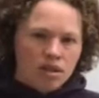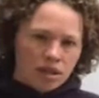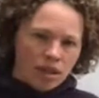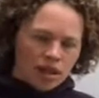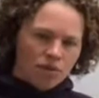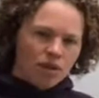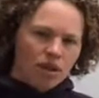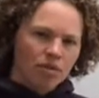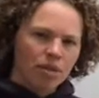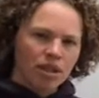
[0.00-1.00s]
So you guys
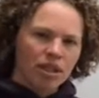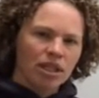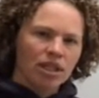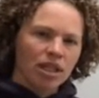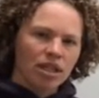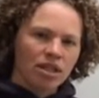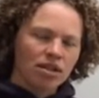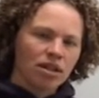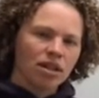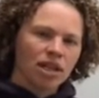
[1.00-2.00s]
rocked the parallel lines
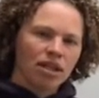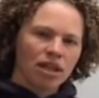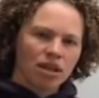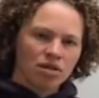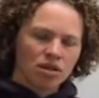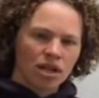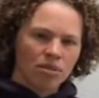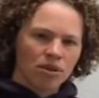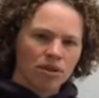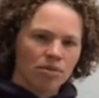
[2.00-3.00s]
and all that last
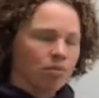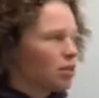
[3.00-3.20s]
chapter.